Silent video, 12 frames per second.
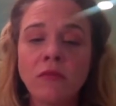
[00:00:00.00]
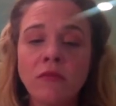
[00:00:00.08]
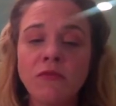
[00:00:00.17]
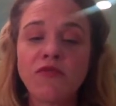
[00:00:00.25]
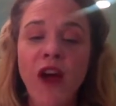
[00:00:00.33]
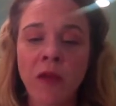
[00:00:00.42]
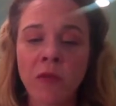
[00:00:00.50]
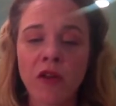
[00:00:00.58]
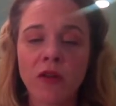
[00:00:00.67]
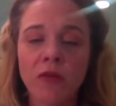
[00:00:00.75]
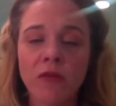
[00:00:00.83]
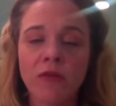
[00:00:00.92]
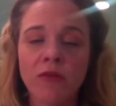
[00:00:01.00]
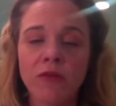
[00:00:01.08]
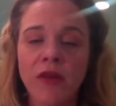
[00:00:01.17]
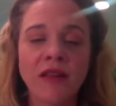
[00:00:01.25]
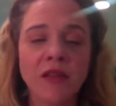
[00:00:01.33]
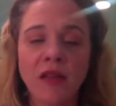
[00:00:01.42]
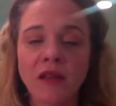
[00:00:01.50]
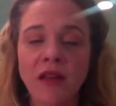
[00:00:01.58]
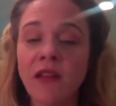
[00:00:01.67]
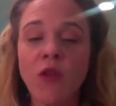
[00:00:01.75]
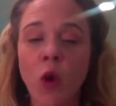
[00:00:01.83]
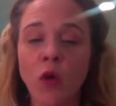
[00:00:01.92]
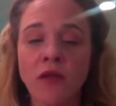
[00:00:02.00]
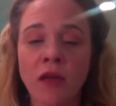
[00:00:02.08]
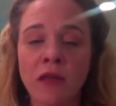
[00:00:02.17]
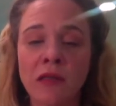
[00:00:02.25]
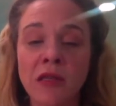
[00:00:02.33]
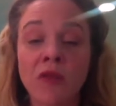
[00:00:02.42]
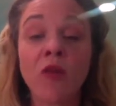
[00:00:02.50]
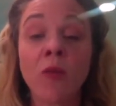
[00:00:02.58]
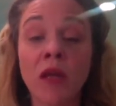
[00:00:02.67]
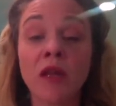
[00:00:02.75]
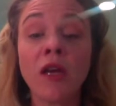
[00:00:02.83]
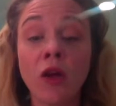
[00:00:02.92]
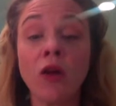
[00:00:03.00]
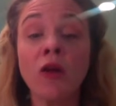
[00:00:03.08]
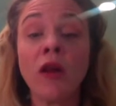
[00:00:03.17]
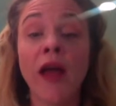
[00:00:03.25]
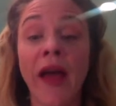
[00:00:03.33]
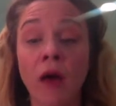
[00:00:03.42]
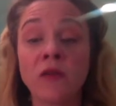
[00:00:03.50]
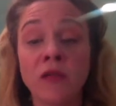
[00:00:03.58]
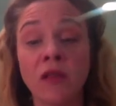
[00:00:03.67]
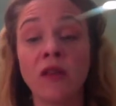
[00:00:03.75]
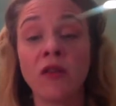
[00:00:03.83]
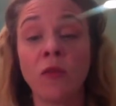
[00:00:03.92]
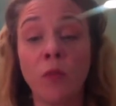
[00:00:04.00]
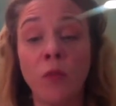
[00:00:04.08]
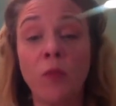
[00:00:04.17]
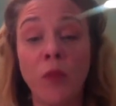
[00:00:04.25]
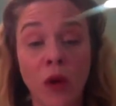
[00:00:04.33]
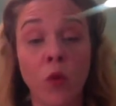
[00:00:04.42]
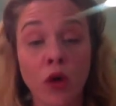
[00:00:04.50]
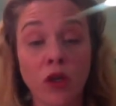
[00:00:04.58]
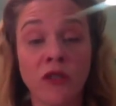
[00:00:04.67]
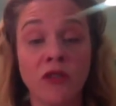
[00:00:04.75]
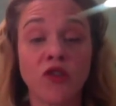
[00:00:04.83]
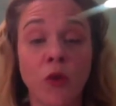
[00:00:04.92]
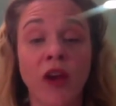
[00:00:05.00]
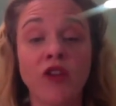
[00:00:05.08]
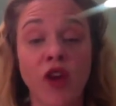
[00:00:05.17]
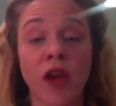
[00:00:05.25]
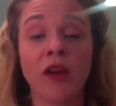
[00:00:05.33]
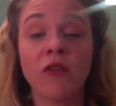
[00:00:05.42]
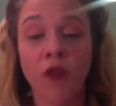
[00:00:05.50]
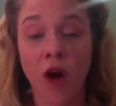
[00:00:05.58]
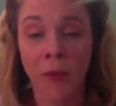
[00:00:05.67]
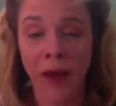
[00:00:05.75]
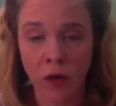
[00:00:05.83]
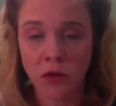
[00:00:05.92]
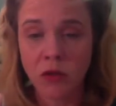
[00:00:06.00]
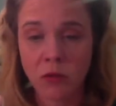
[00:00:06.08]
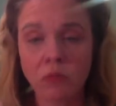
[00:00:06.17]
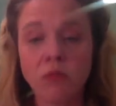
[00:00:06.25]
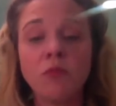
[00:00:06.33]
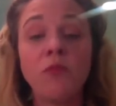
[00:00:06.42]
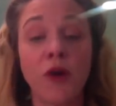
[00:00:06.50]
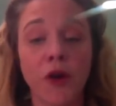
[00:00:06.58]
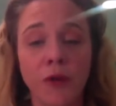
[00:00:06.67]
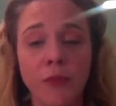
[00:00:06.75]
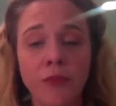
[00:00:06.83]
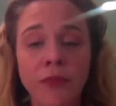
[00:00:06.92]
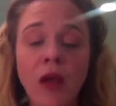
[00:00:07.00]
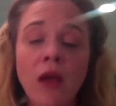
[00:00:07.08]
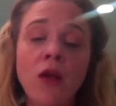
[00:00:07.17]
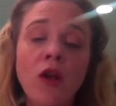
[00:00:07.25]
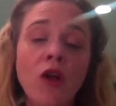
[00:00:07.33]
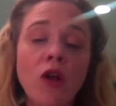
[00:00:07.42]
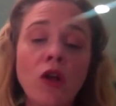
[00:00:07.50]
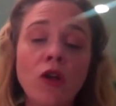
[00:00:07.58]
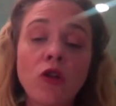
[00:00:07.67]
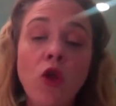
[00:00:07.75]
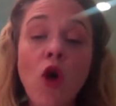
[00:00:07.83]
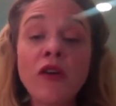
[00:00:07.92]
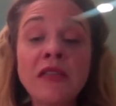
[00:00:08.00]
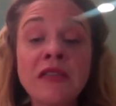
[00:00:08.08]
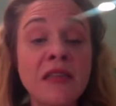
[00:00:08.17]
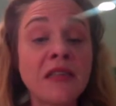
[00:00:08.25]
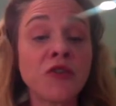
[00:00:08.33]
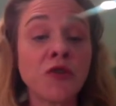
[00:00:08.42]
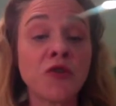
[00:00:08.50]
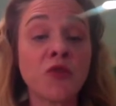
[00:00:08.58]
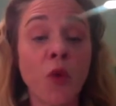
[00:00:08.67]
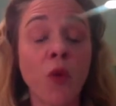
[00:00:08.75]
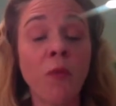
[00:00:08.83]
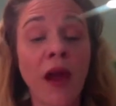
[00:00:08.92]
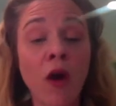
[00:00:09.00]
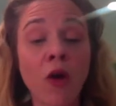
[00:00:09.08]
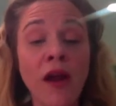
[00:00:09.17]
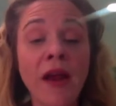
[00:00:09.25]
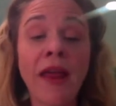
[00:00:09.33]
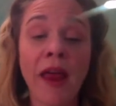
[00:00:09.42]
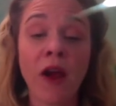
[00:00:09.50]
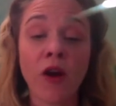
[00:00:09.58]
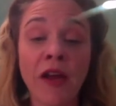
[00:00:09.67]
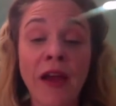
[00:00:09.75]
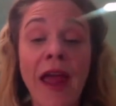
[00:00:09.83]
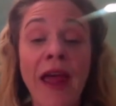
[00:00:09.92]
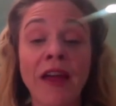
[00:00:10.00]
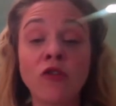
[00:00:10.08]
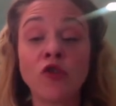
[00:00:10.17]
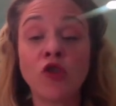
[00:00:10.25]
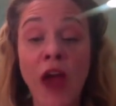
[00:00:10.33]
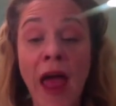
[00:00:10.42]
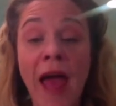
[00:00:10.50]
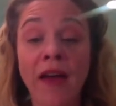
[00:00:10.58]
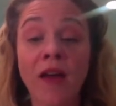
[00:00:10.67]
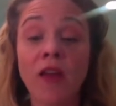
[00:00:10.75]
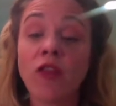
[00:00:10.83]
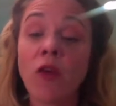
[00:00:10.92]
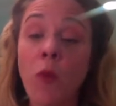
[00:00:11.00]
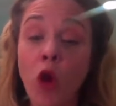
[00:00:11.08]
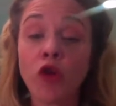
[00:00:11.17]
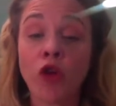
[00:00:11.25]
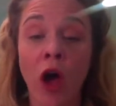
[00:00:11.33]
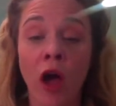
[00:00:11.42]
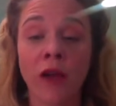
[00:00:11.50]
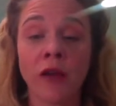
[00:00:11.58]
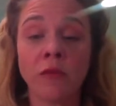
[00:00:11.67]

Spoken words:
Fragment. That's it. That's the whole sentence. From a little house in the big woods to a giant farmhouse. Period. Laura's sisters were Mary, Carrie, and Jack the Bulldog.